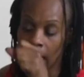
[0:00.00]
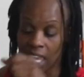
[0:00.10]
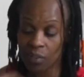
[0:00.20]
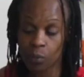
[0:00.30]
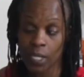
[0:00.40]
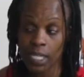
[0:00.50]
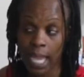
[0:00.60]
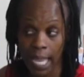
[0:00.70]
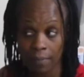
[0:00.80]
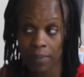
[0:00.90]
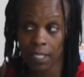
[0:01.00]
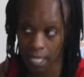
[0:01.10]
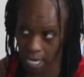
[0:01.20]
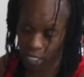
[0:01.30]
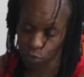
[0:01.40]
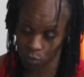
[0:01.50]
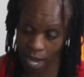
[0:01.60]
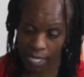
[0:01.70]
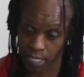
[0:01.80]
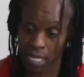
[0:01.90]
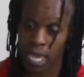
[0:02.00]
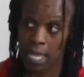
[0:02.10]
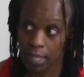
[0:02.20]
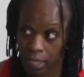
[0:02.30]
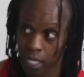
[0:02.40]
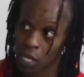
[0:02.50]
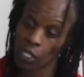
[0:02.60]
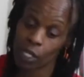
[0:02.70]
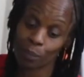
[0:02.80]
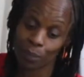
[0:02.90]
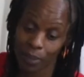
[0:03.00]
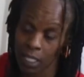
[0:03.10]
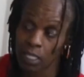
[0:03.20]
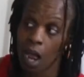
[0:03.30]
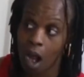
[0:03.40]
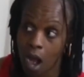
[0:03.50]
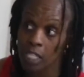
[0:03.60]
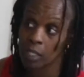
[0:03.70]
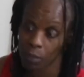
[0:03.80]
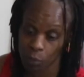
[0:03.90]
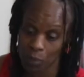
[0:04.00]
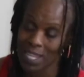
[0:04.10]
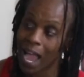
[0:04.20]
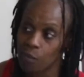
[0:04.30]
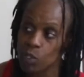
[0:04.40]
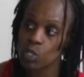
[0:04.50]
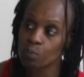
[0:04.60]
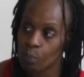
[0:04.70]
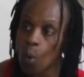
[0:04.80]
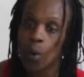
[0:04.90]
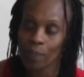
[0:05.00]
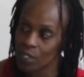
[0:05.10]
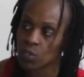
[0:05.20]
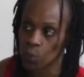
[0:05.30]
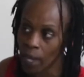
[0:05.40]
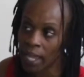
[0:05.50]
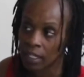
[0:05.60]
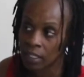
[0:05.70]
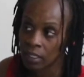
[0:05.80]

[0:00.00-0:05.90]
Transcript: If we gave the gays rights, their complete argument was I was born this way.